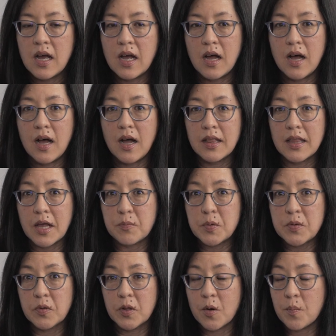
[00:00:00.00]
A lot of
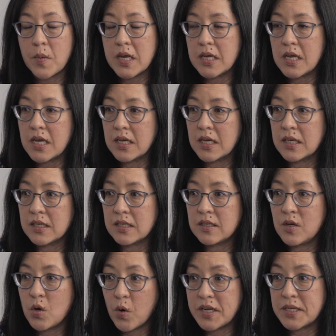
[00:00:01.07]
people are making
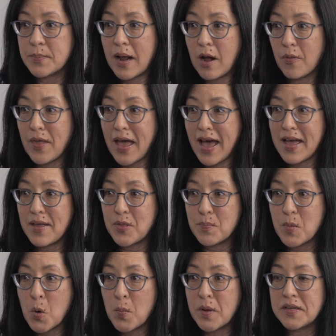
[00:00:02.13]
noise about that at the
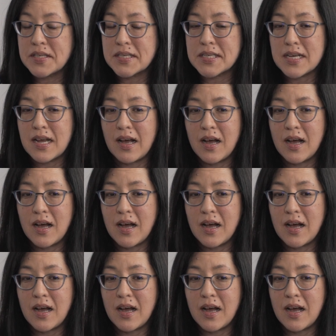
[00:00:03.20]
moment